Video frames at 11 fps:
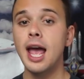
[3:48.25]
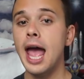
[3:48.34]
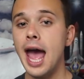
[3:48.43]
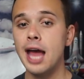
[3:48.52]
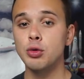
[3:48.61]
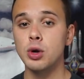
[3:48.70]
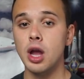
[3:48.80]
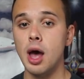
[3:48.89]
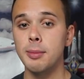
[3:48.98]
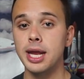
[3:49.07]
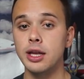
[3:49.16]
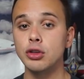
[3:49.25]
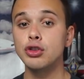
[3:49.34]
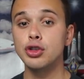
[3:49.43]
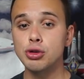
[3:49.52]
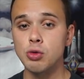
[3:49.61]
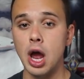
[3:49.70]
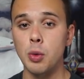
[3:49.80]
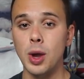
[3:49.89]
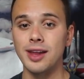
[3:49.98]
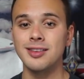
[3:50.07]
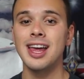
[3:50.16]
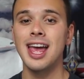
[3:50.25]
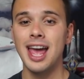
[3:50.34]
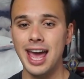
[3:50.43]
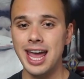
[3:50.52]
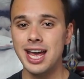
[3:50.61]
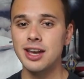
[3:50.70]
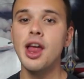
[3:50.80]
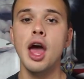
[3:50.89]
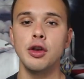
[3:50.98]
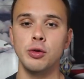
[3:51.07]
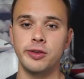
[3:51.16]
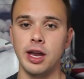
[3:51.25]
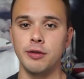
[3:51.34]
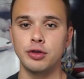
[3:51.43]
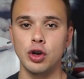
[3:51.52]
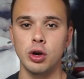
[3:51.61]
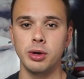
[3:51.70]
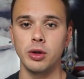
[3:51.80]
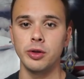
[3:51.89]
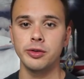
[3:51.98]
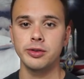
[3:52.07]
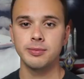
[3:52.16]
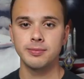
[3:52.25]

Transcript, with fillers: It had to accommodate two runways and a new set of terminals.